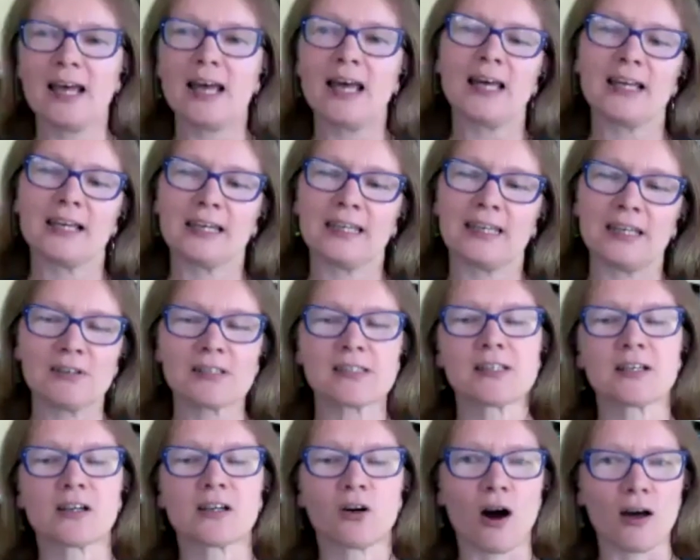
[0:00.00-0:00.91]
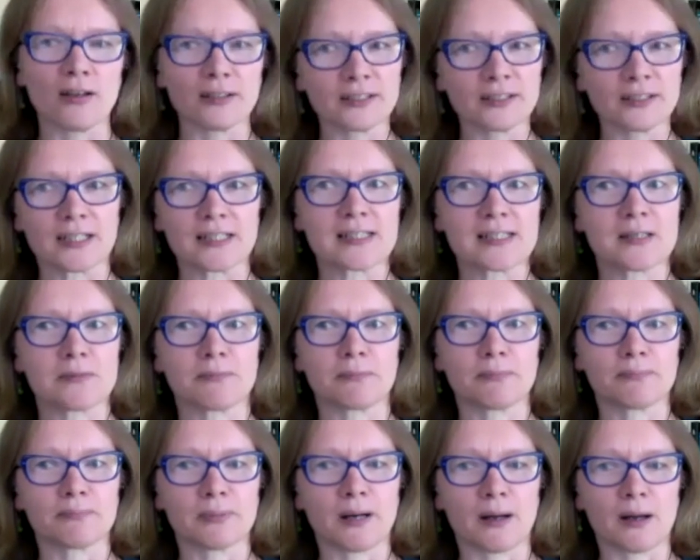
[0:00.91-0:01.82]
give us a context
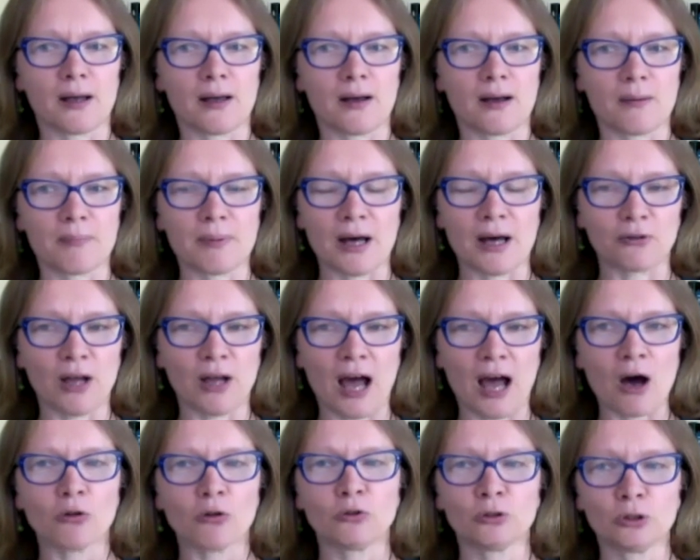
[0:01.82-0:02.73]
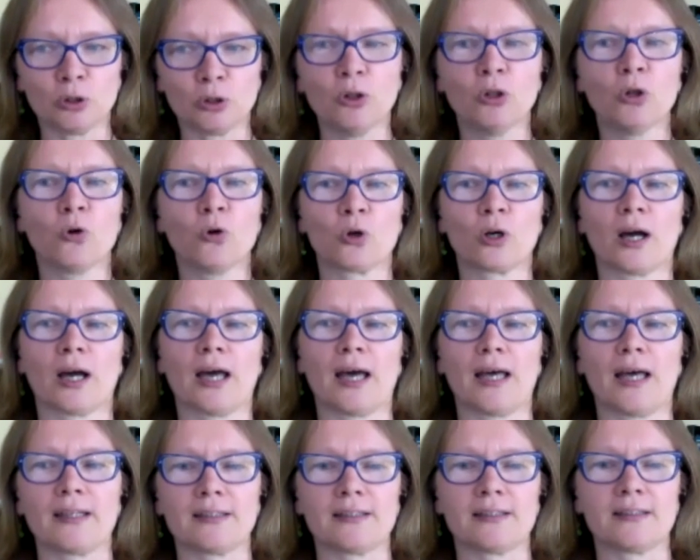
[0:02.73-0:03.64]
about how to look
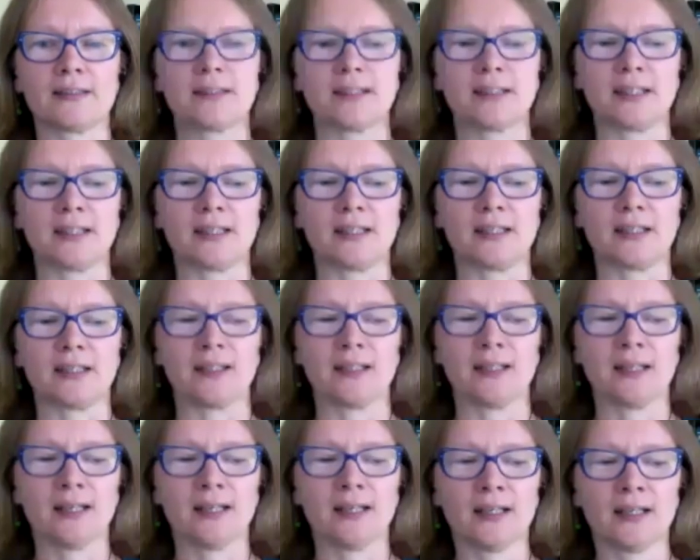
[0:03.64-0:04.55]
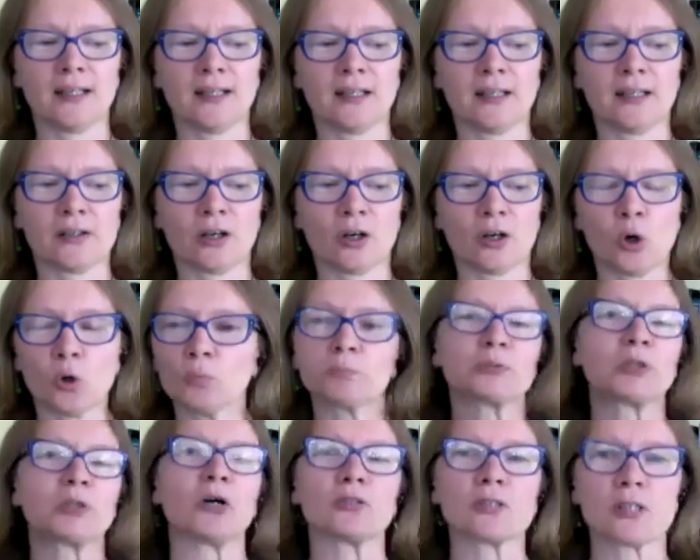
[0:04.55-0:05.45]
at the whole
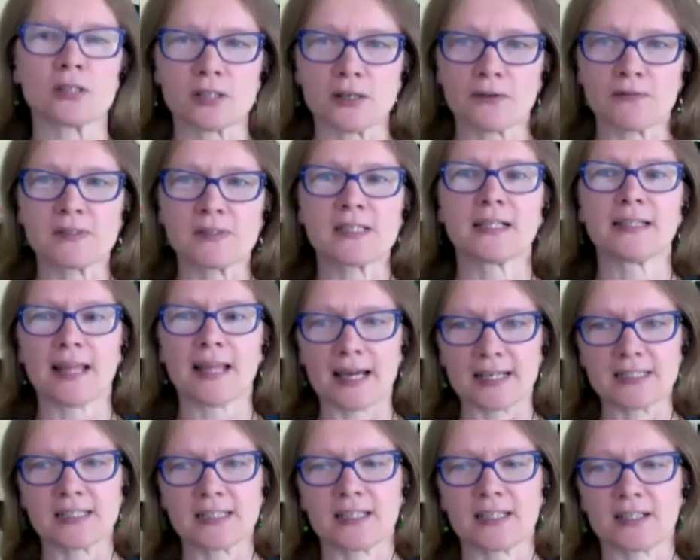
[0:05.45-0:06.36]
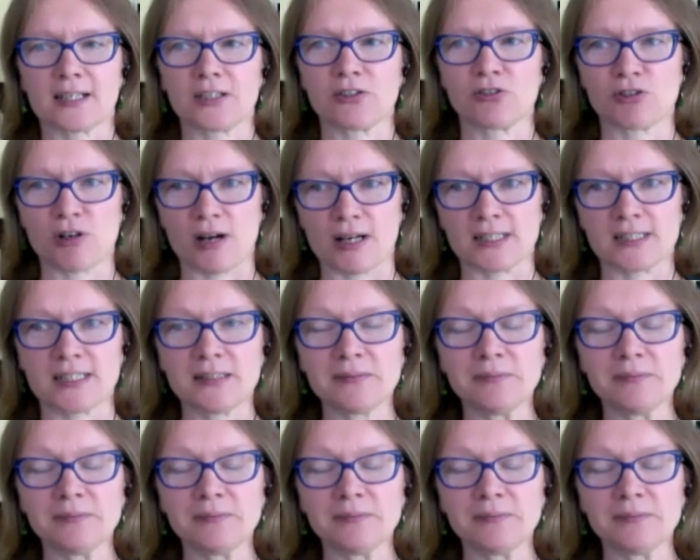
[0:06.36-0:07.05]
process of selecting a contractor,